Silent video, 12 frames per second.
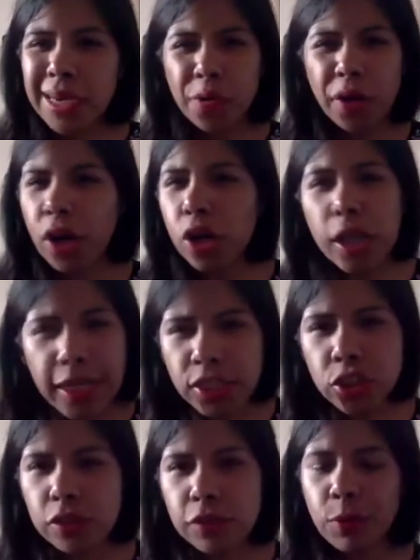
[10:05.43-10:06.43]

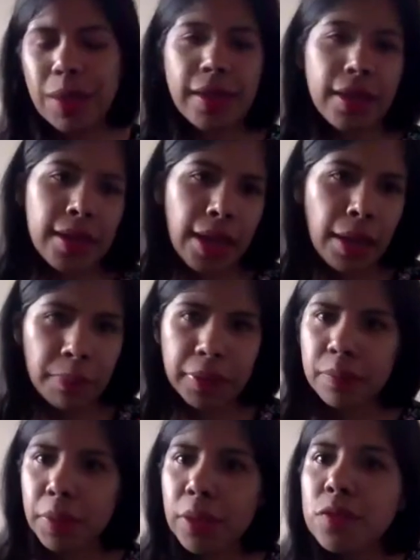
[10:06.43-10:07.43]
recollection of what had
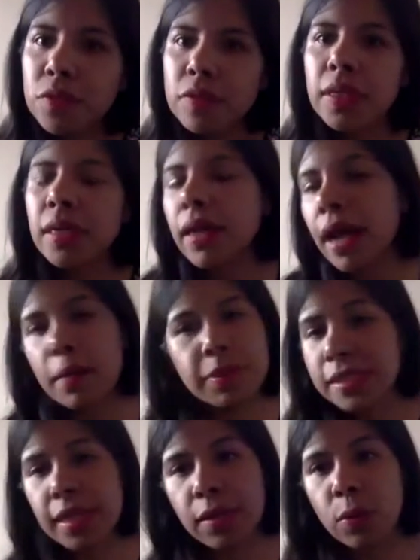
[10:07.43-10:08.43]
happened because the
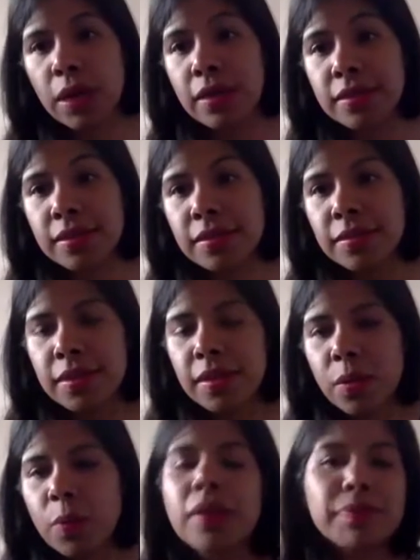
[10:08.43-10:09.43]
harvest was,
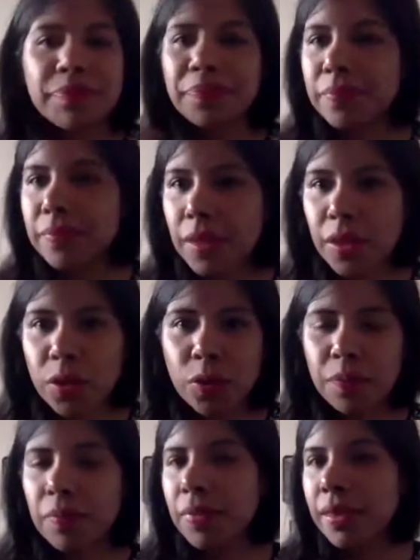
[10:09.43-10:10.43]
well,
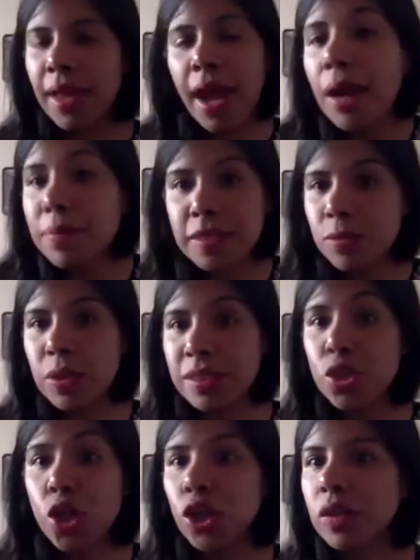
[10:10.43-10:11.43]
the harvest was
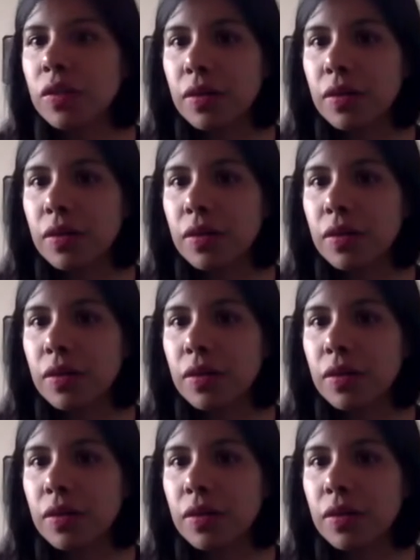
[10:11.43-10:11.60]
not